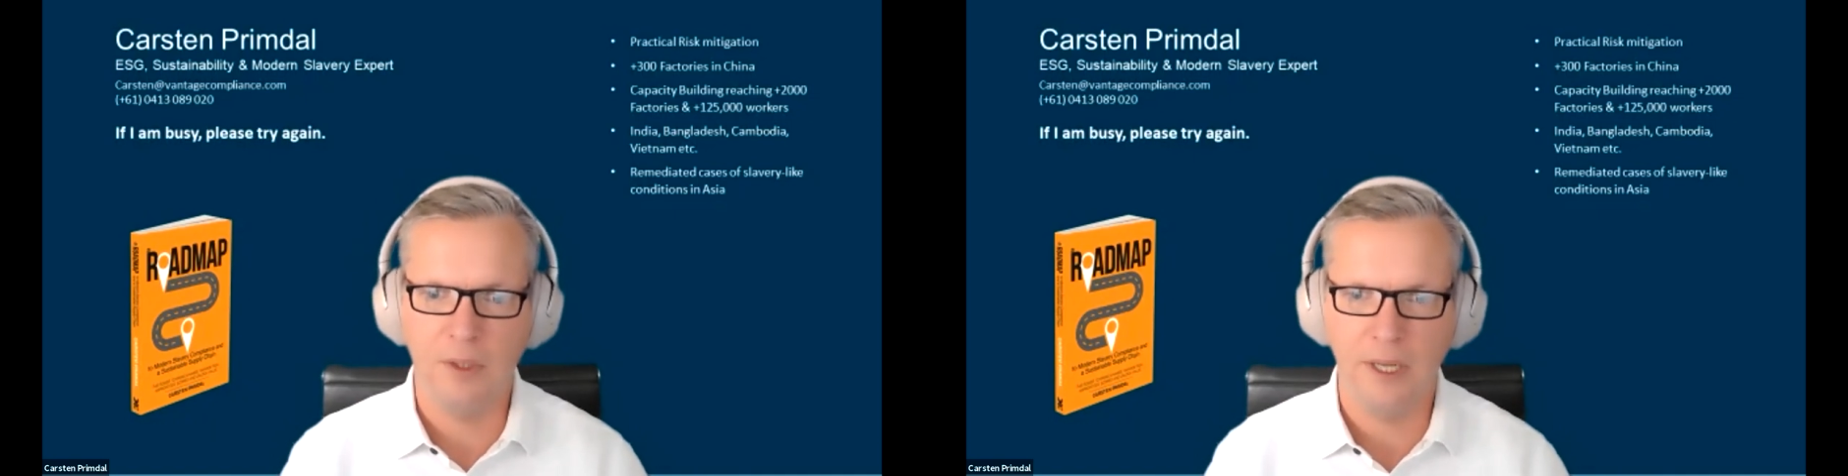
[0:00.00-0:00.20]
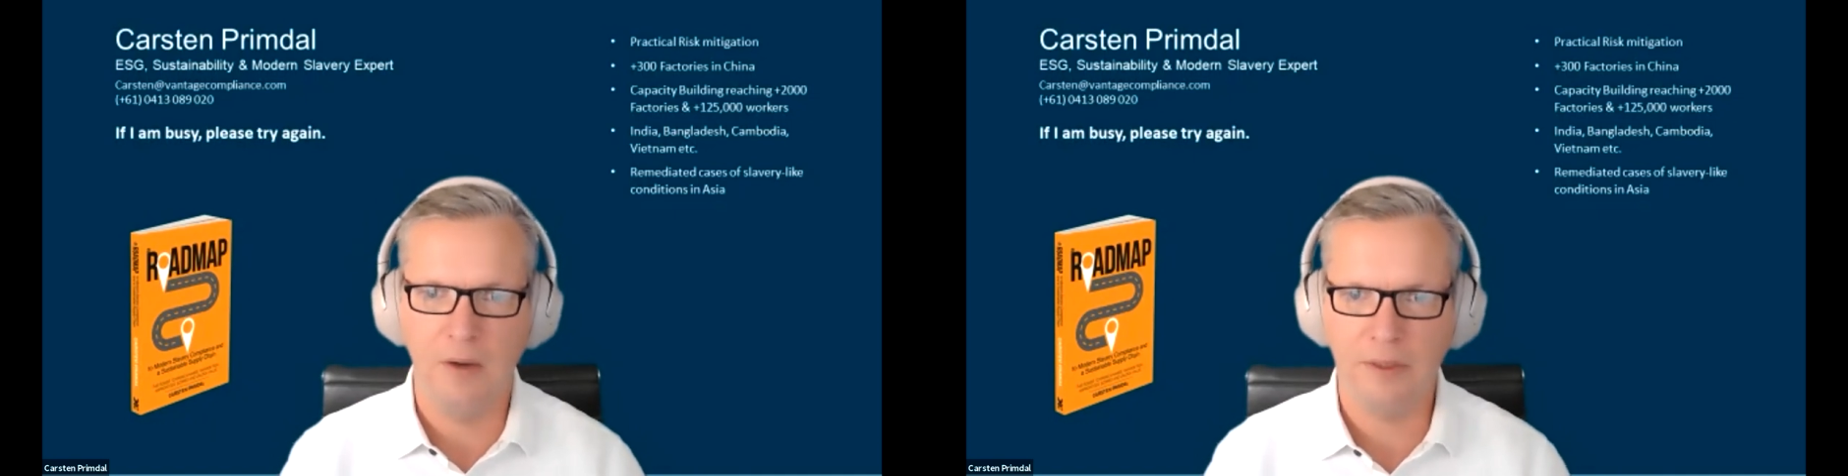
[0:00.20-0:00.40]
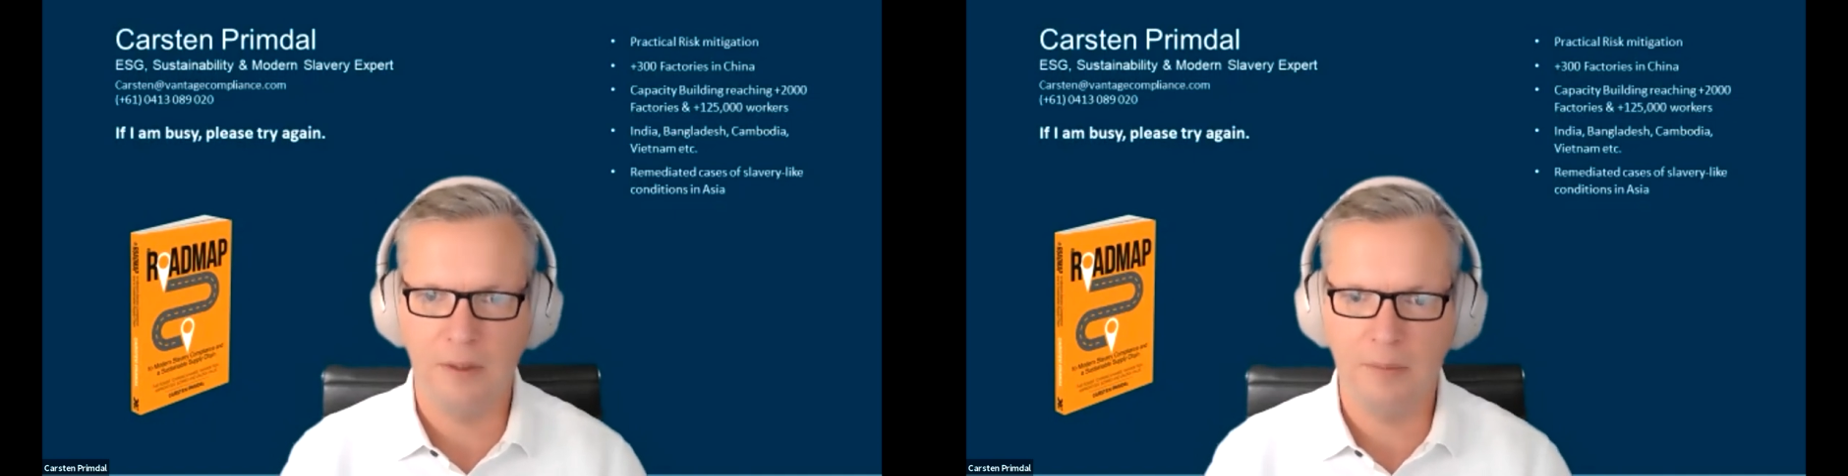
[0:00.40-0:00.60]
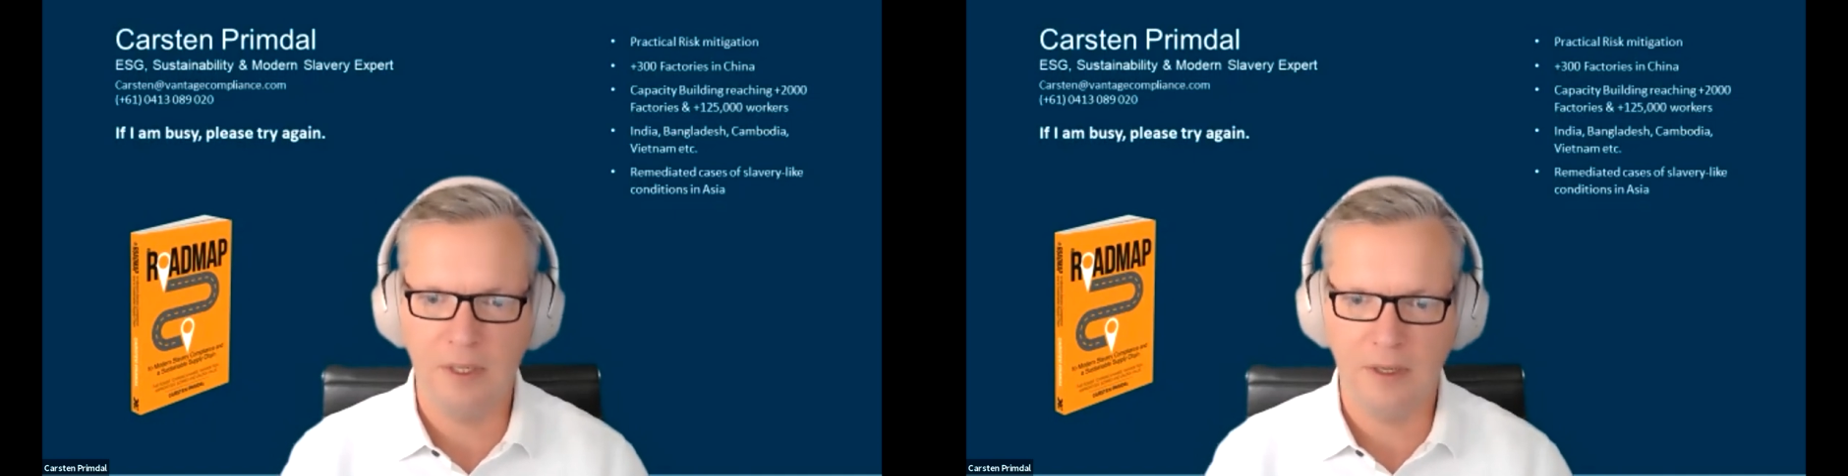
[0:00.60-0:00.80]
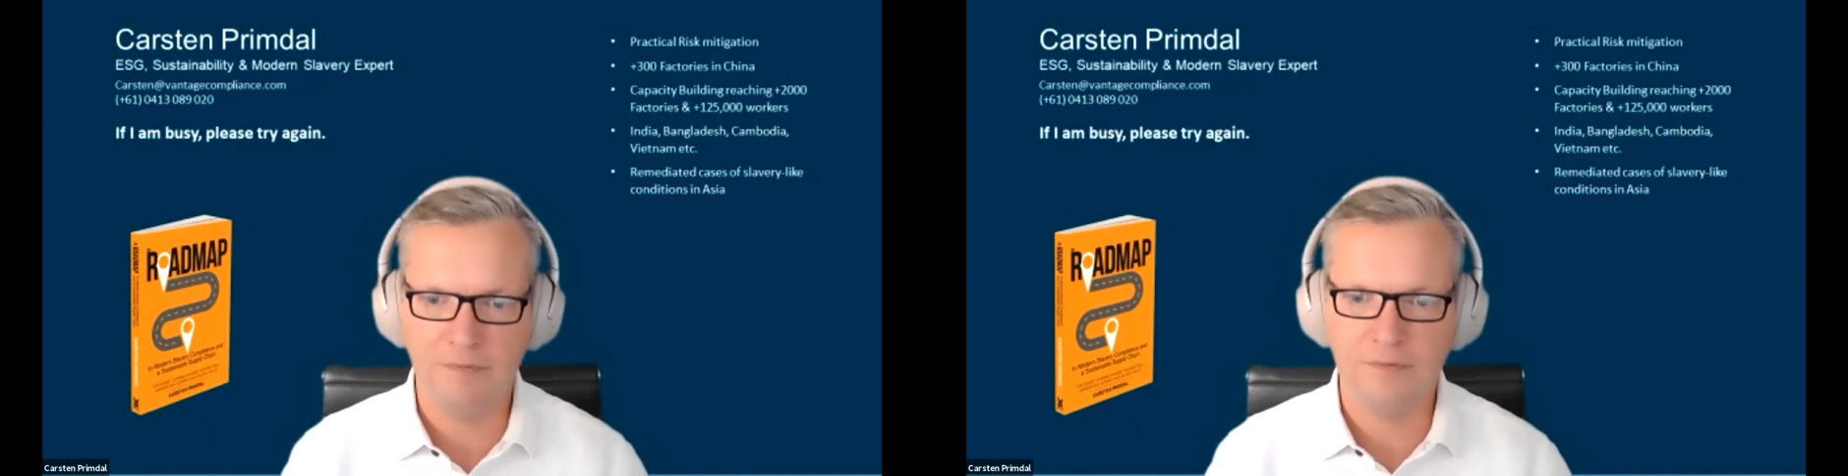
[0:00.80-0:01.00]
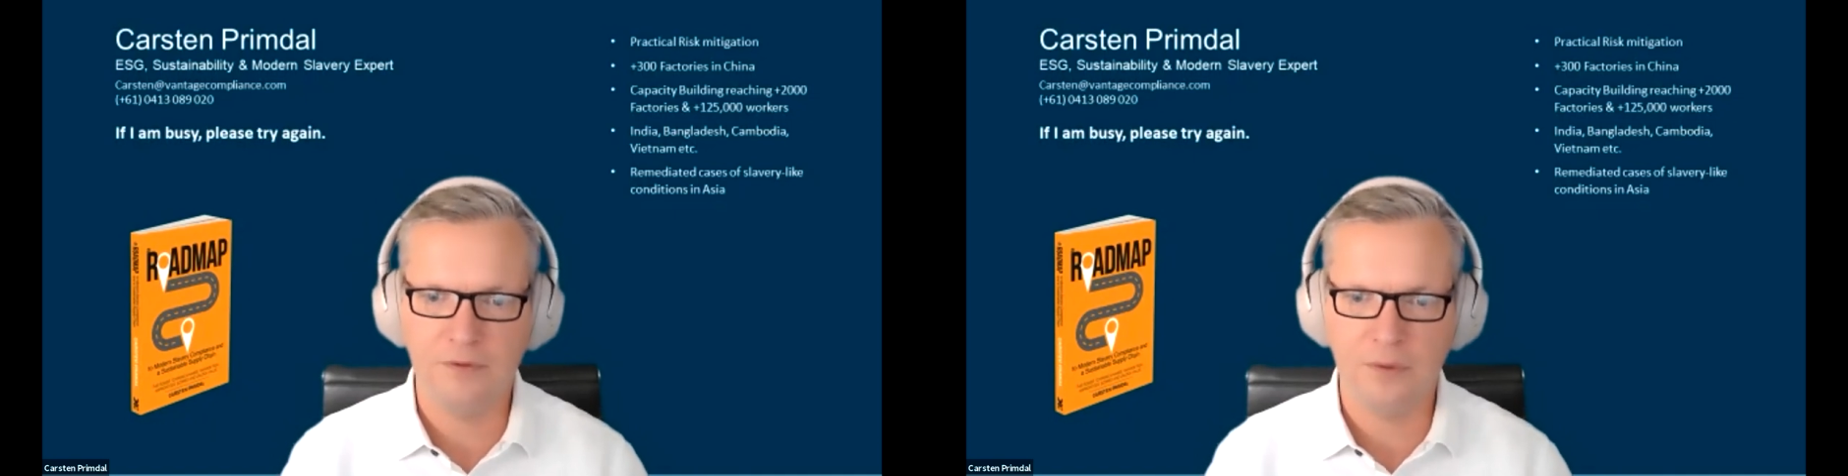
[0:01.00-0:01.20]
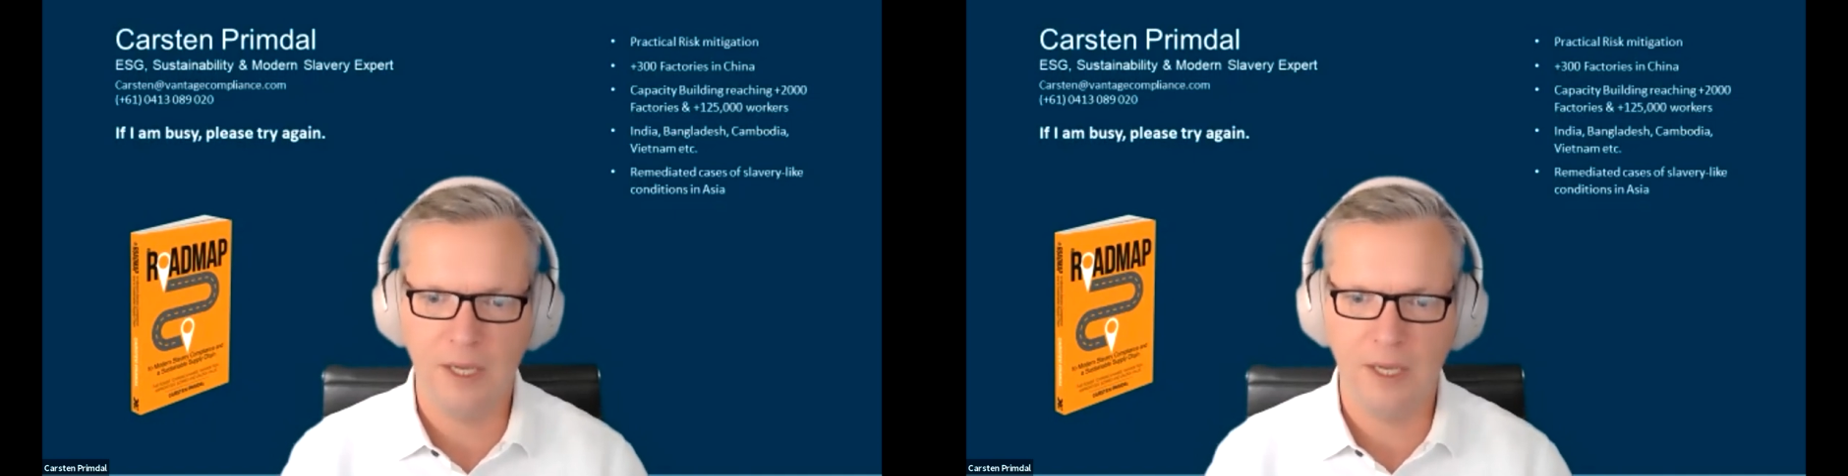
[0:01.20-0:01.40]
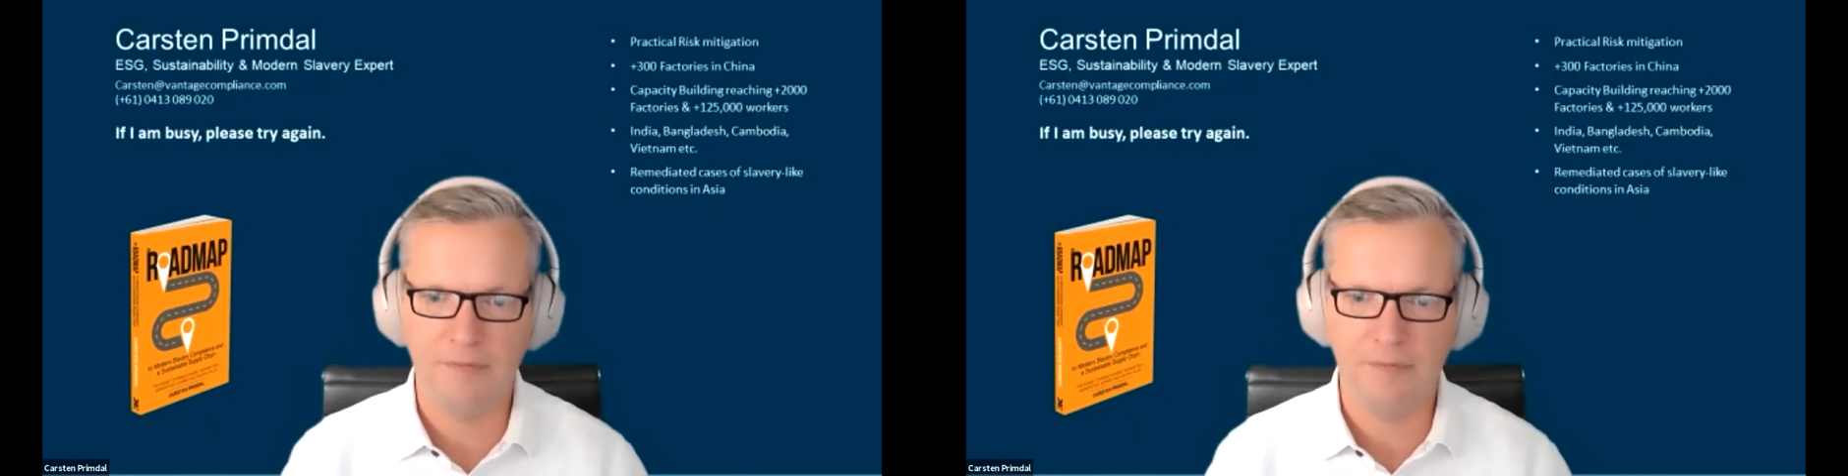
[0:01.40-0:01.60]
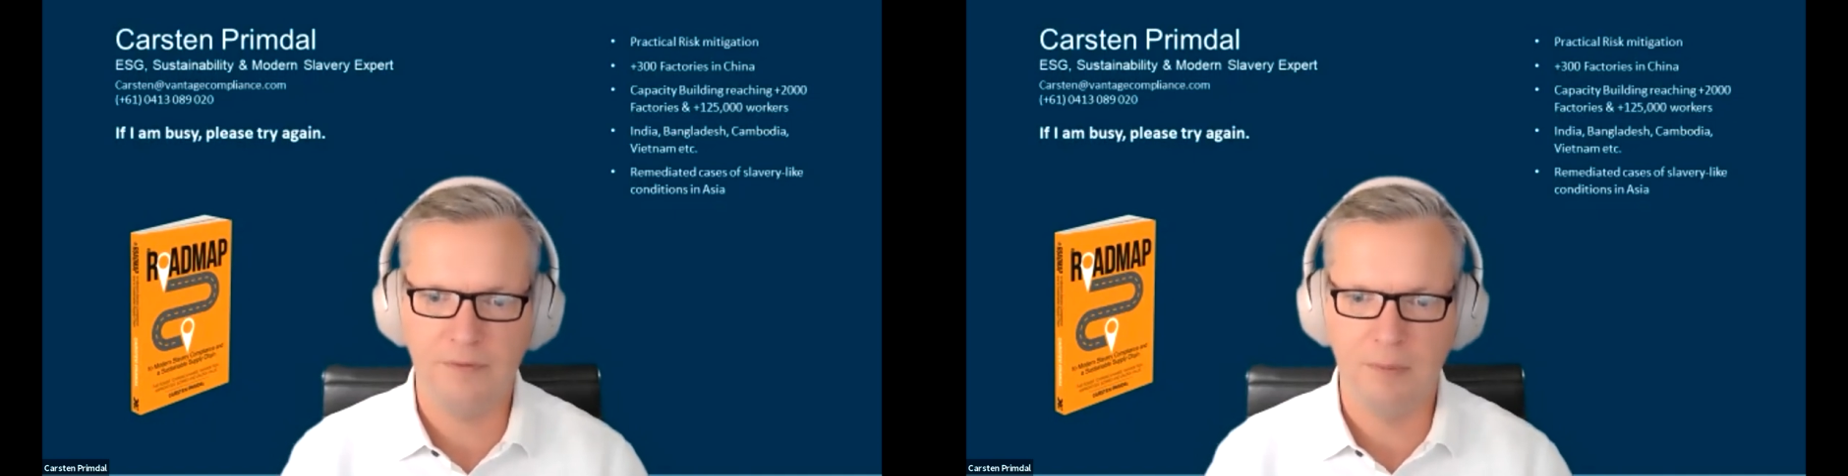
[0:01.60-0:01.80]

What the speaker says: Are you allowing them enough to have